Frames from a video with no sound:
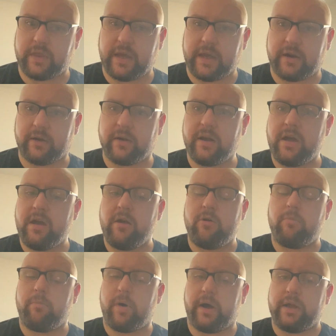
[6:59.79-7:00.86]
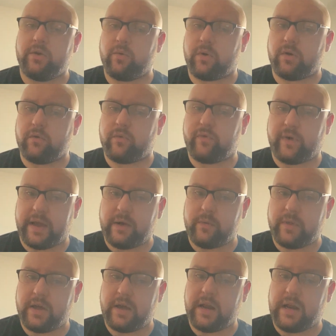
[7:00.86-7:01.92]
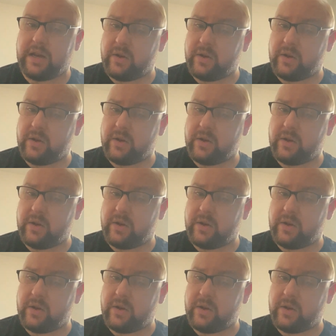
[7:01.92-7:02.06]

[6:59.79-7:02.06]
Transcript: later, but you can fight with it and